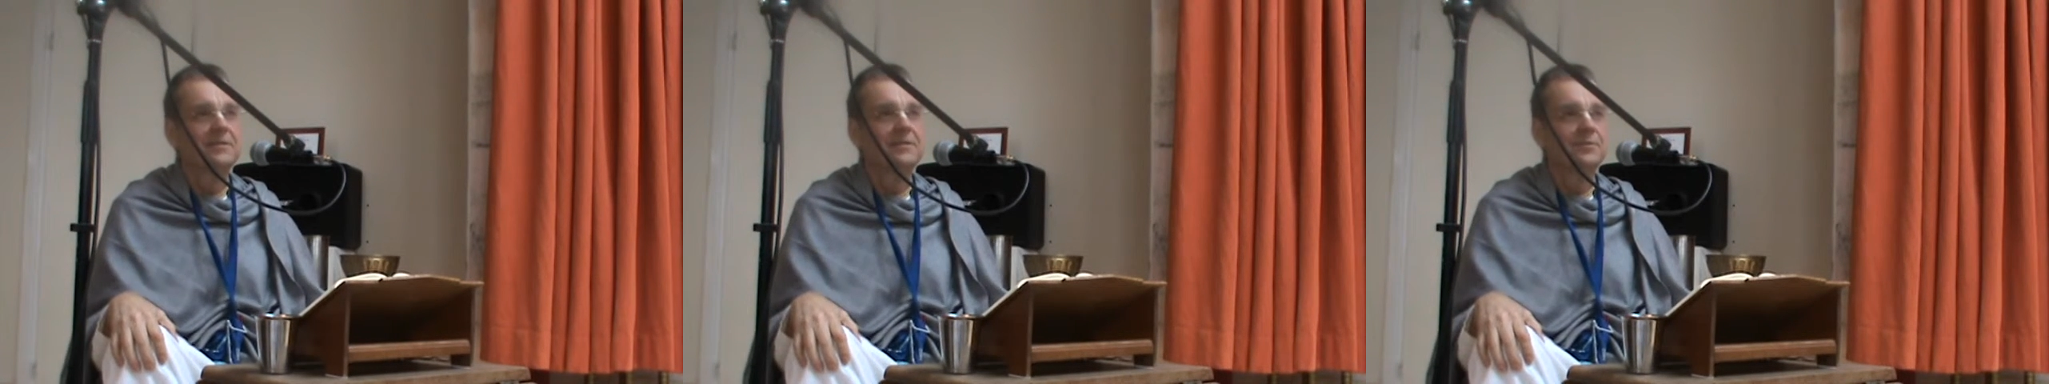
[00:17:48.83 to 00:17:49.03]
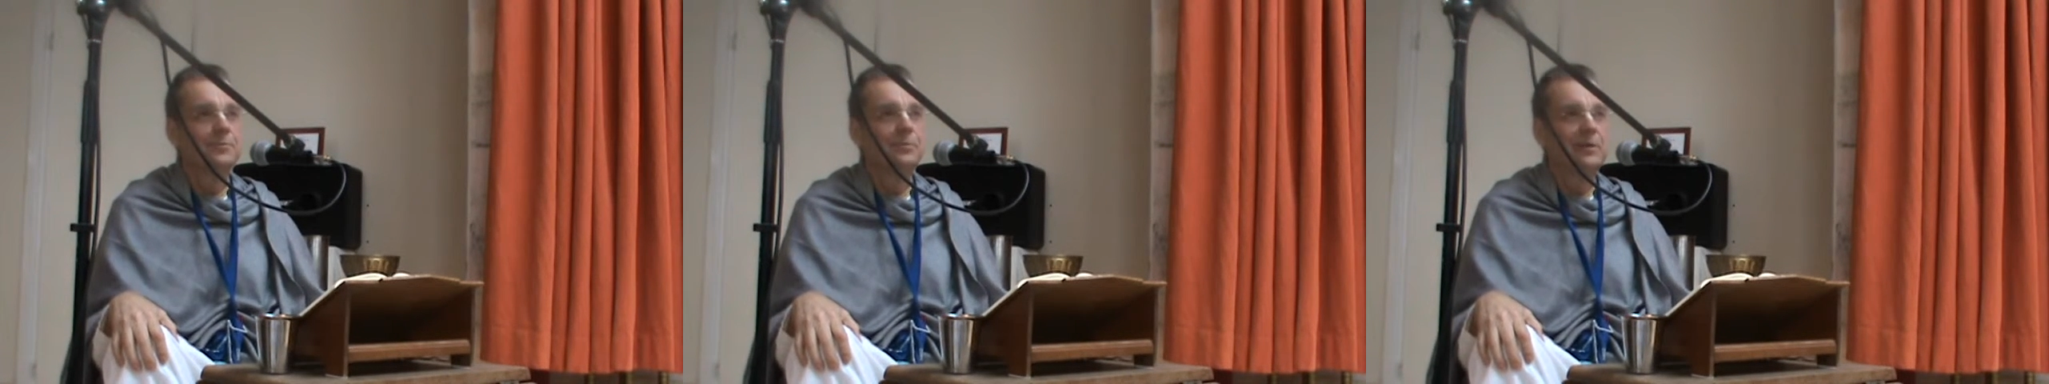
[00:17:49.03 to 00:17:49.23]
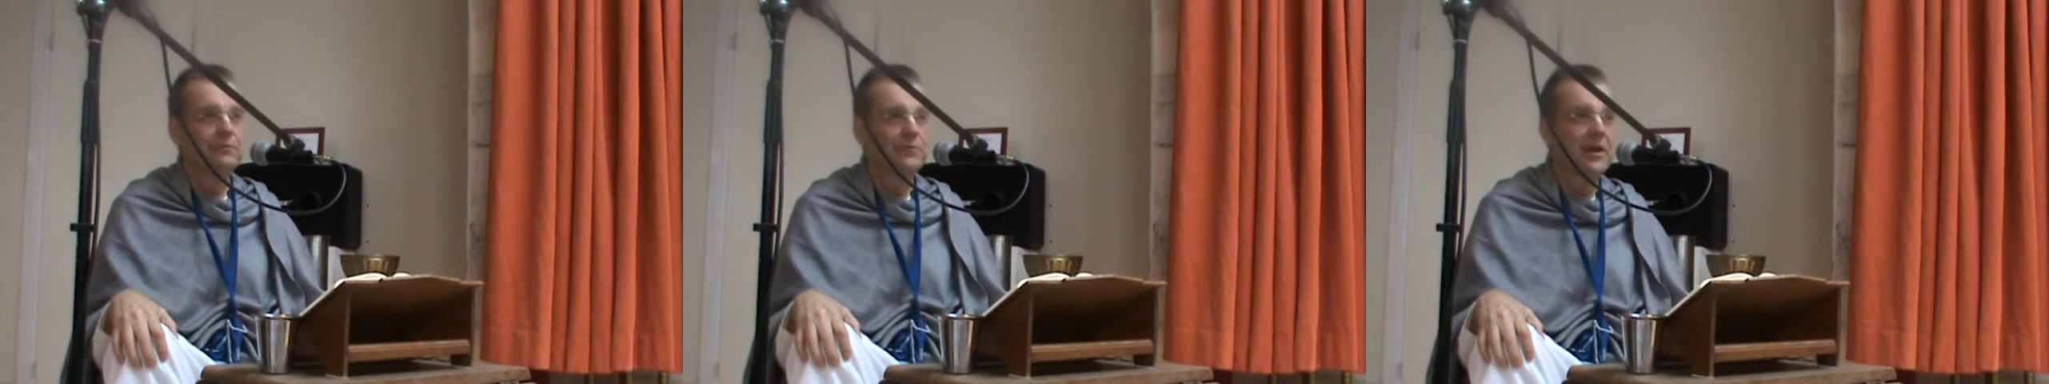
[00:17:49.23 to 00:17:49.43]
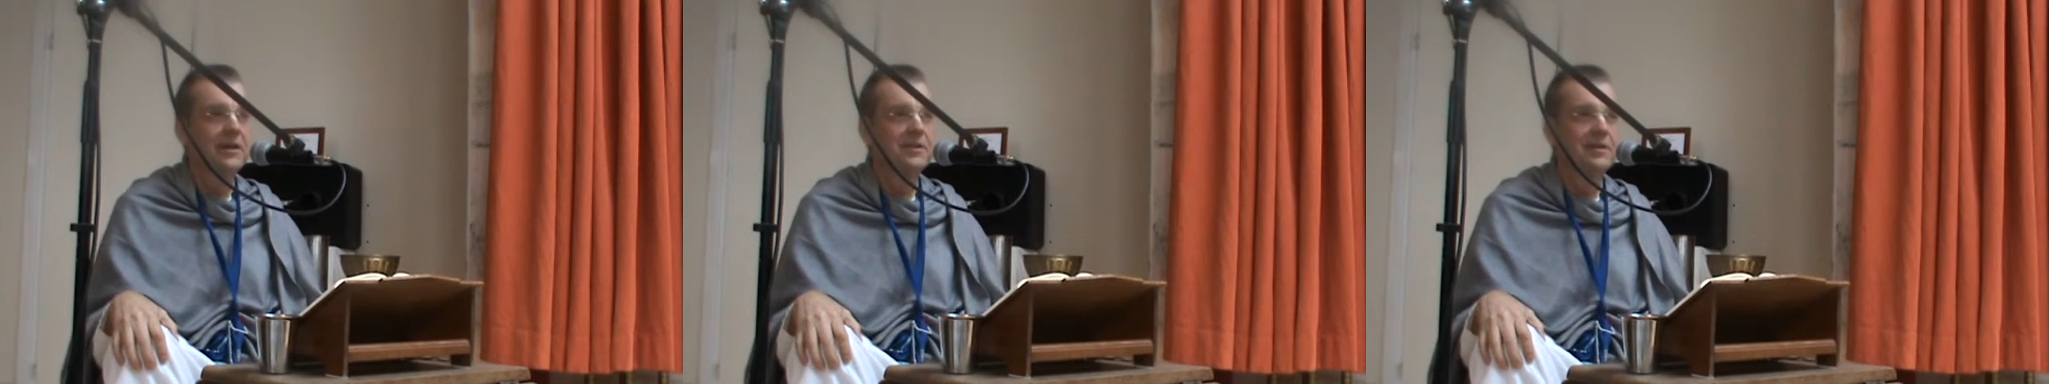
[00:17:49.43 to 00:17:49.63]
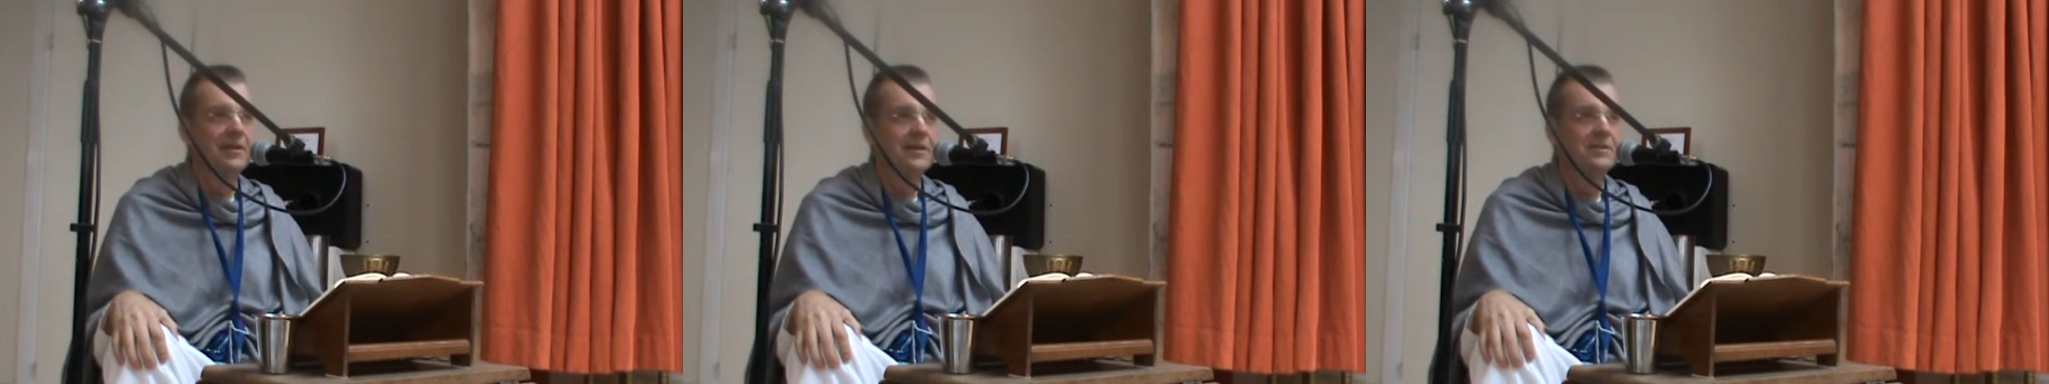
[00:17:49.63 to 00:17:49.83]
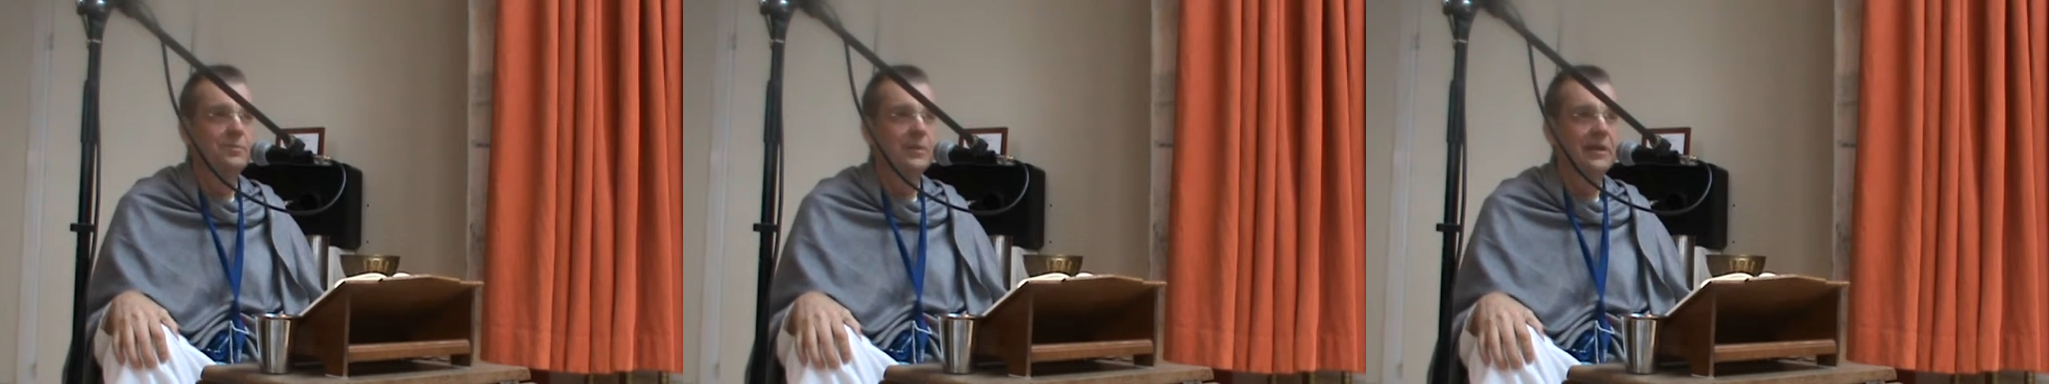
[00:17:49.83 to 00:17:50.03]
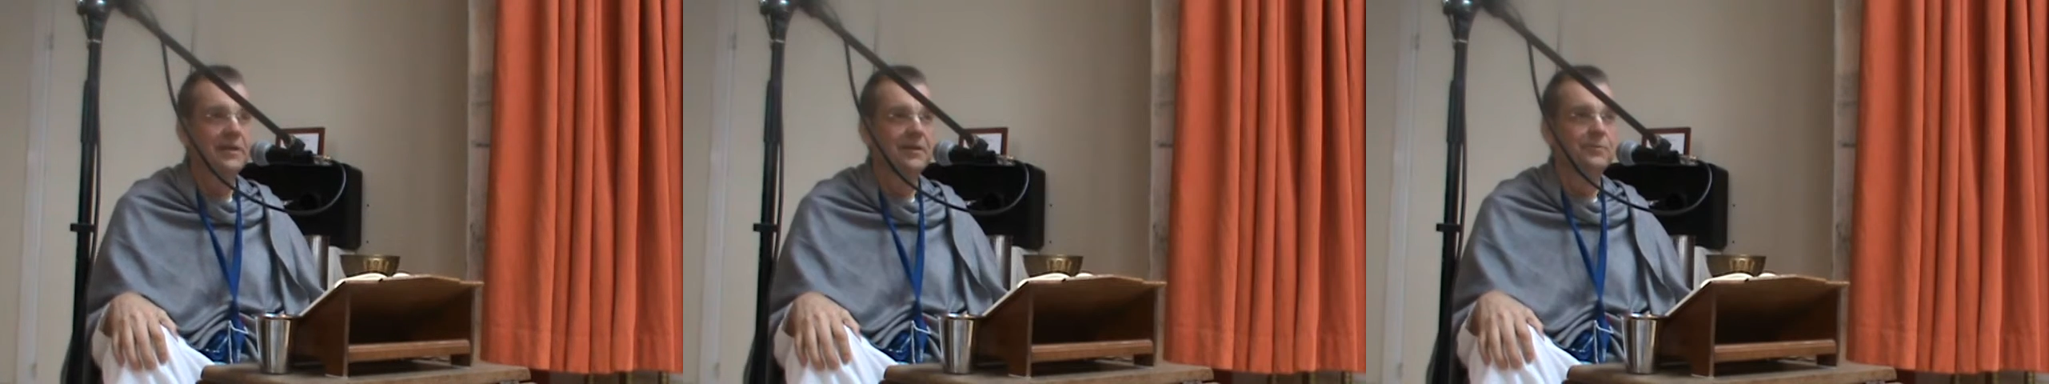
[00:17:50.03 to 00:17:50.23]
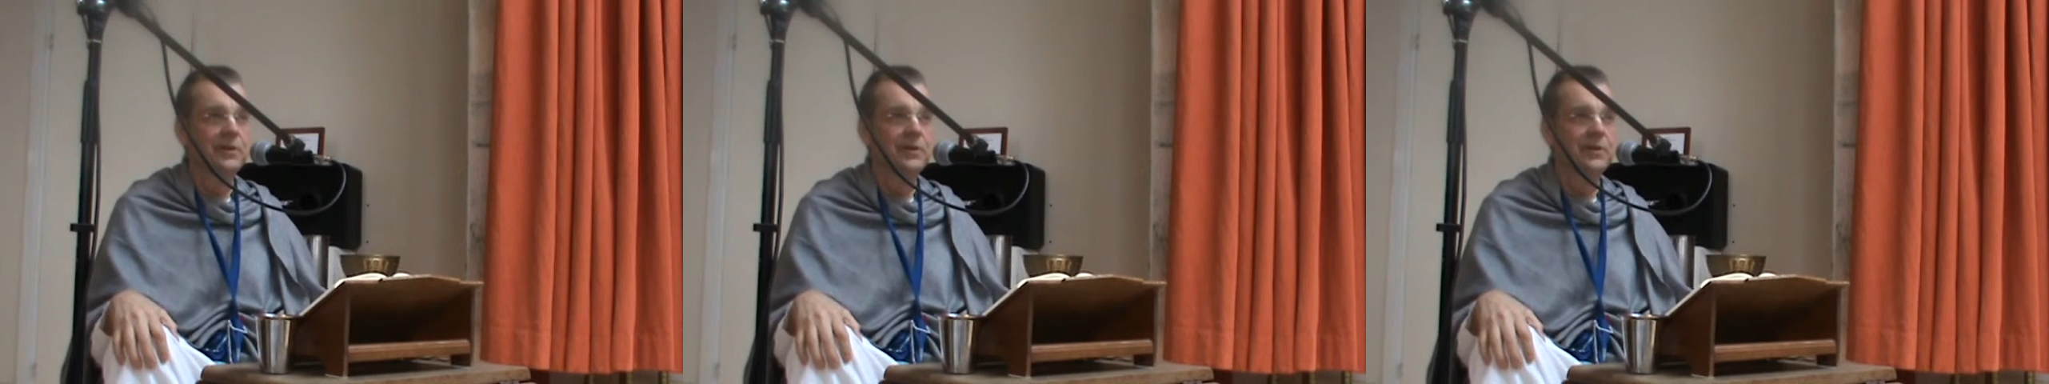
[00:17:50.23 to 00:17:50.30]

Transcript: to be frankly speaking.